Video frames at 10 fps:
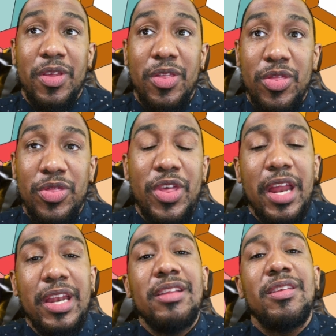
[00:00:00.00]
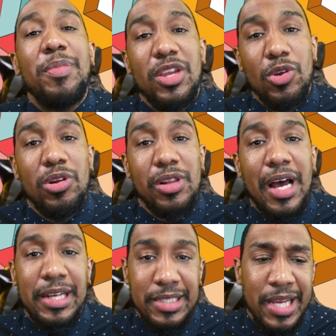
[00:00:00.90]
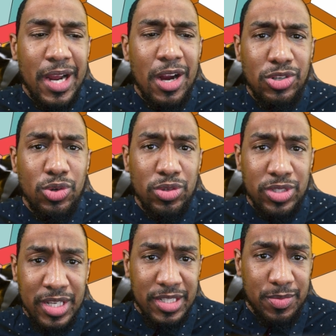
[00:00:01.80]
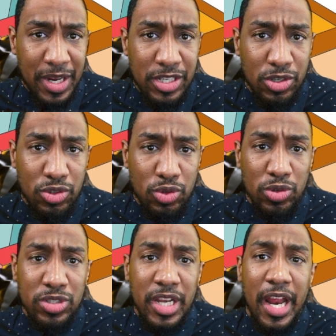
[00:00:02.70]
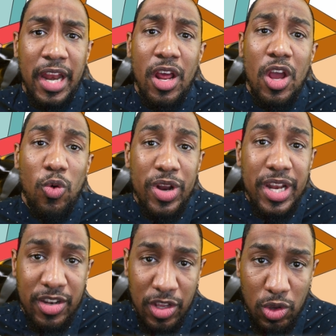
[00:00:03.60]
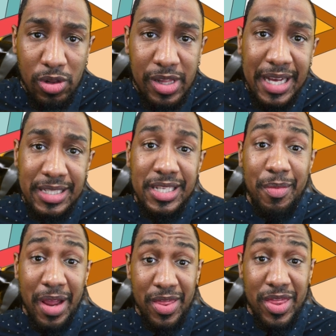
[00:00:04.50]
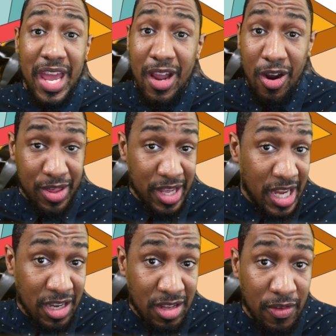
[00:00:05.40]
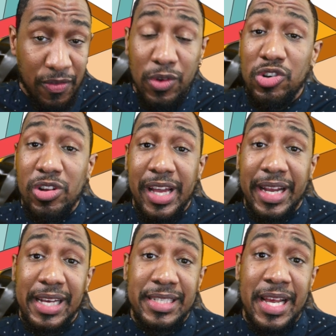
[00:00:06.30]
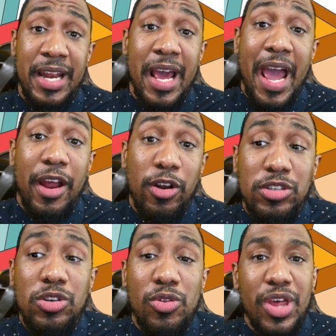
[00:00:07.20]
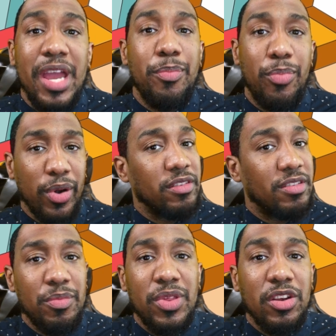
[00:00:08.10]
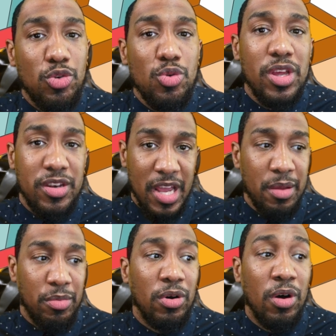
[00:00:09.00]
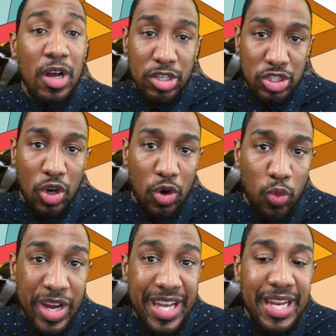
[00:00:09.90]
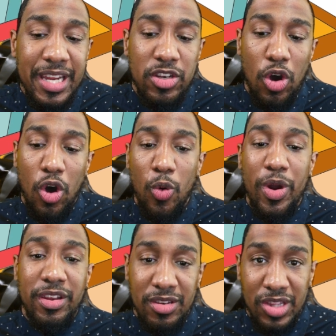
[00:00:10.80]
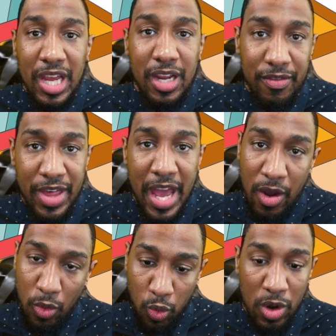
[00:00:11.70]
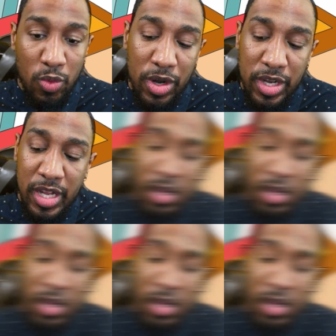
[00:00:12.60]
they need to be utilized. They are tools. They're special tools, and we need to utilize them, and they are the key to the future, like I said. And also, they bring something to the table. So we need to always think of that when we're dealing